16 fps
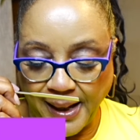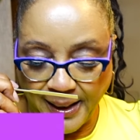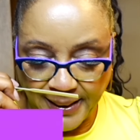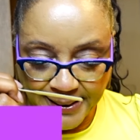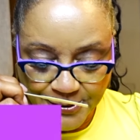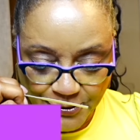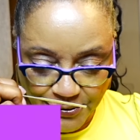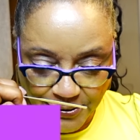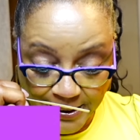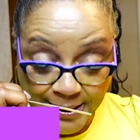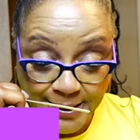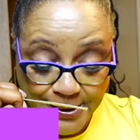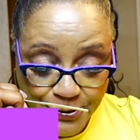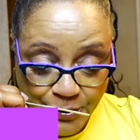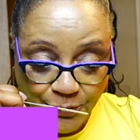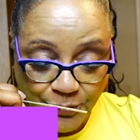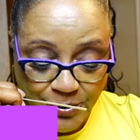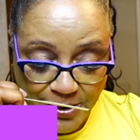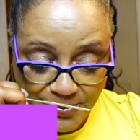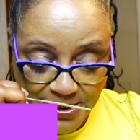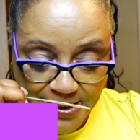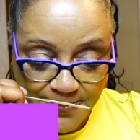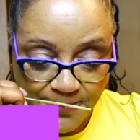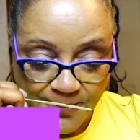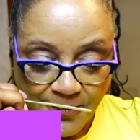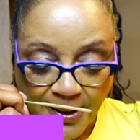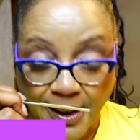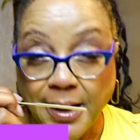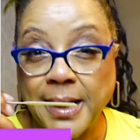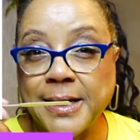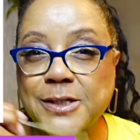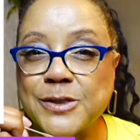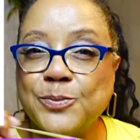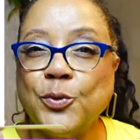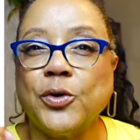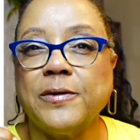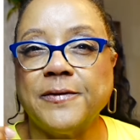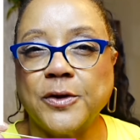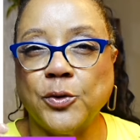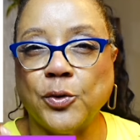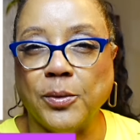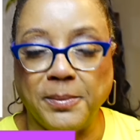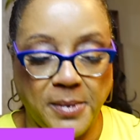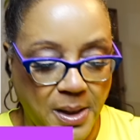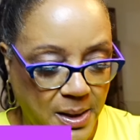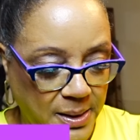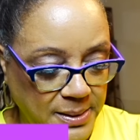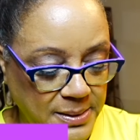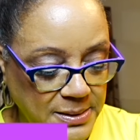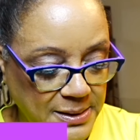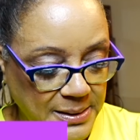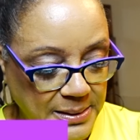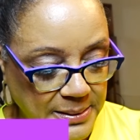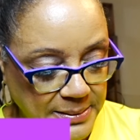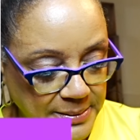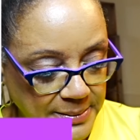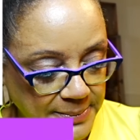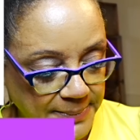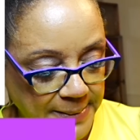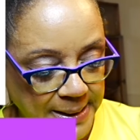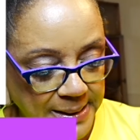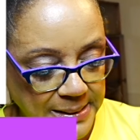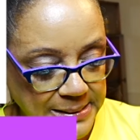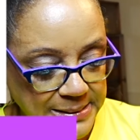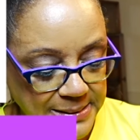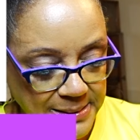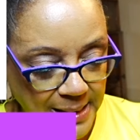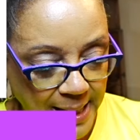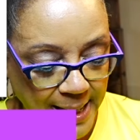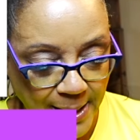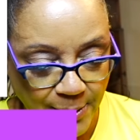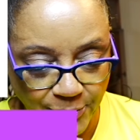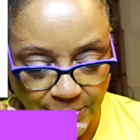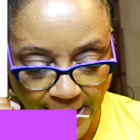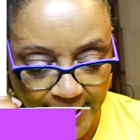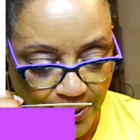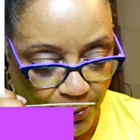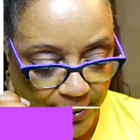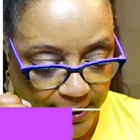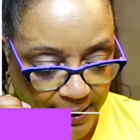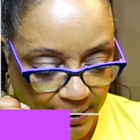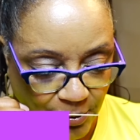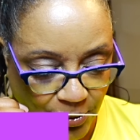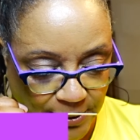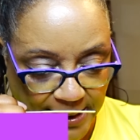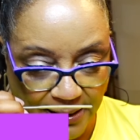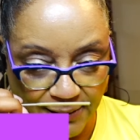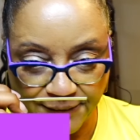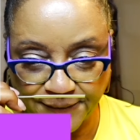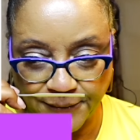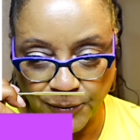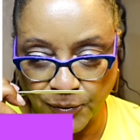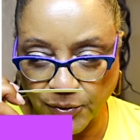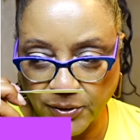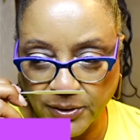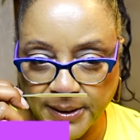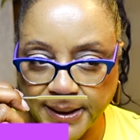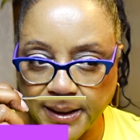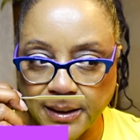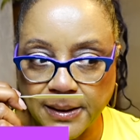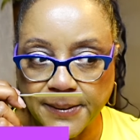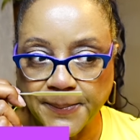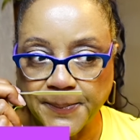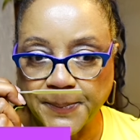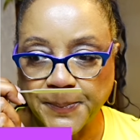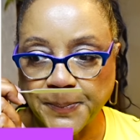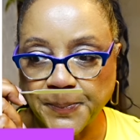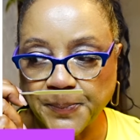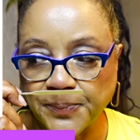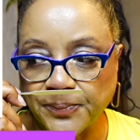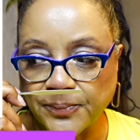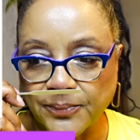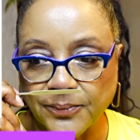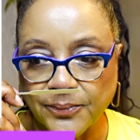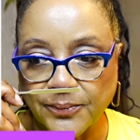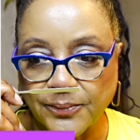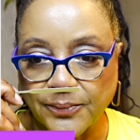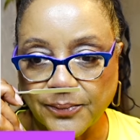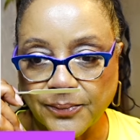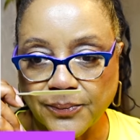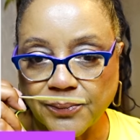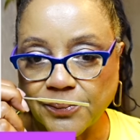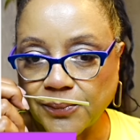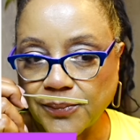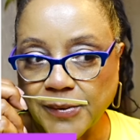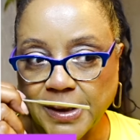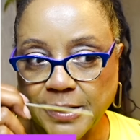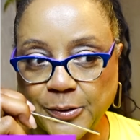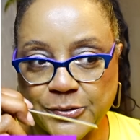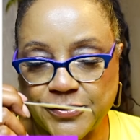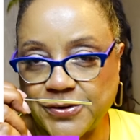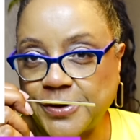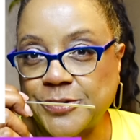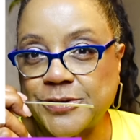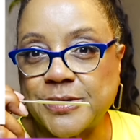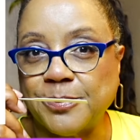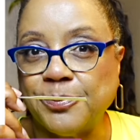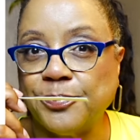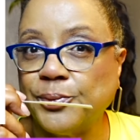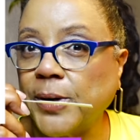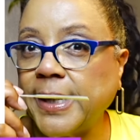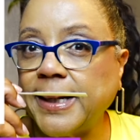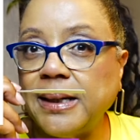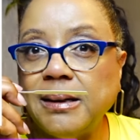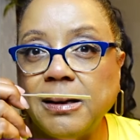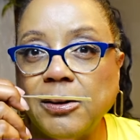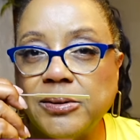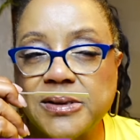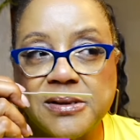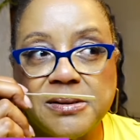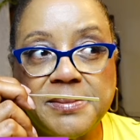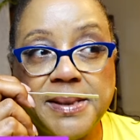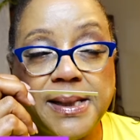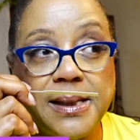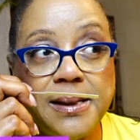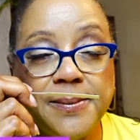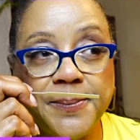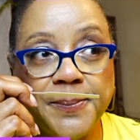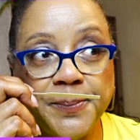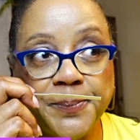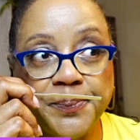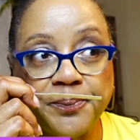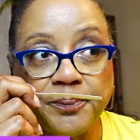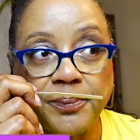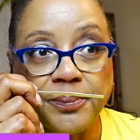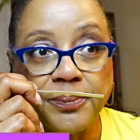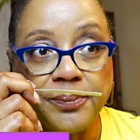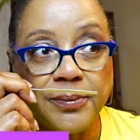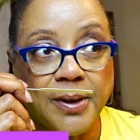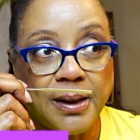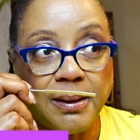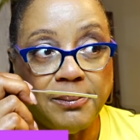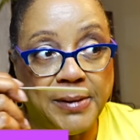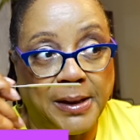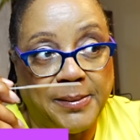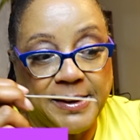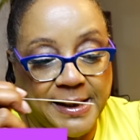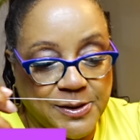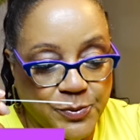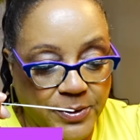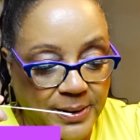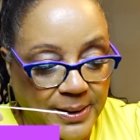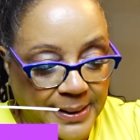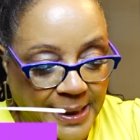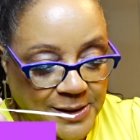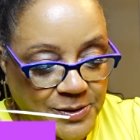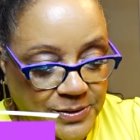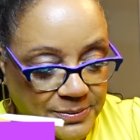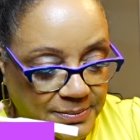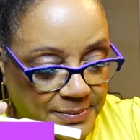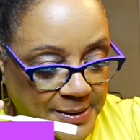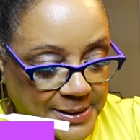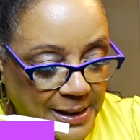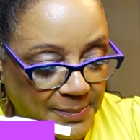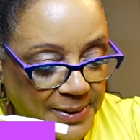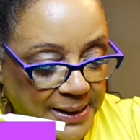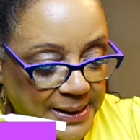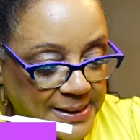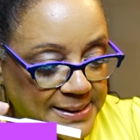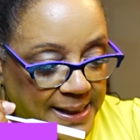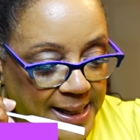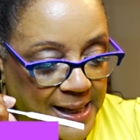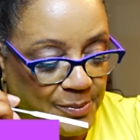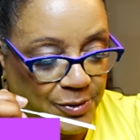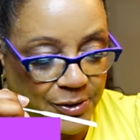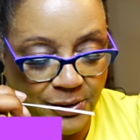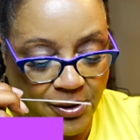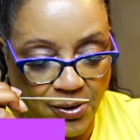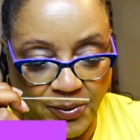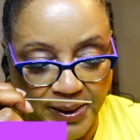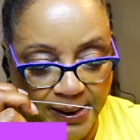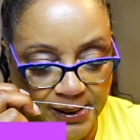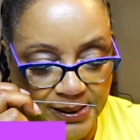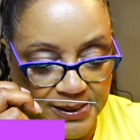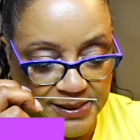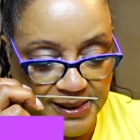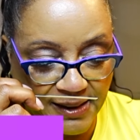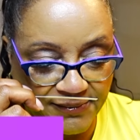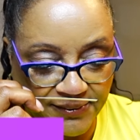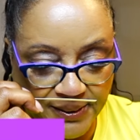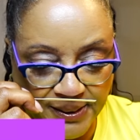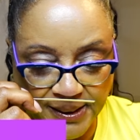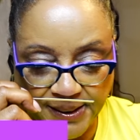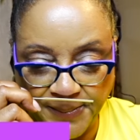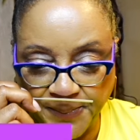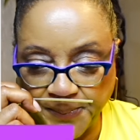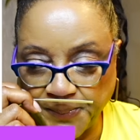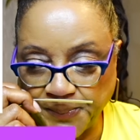It is creamy. It is more of a gourmand. I don't get a whole lot of floral here. There's a bready note to me. Maybe it's coming in as hay, but no, it's definitely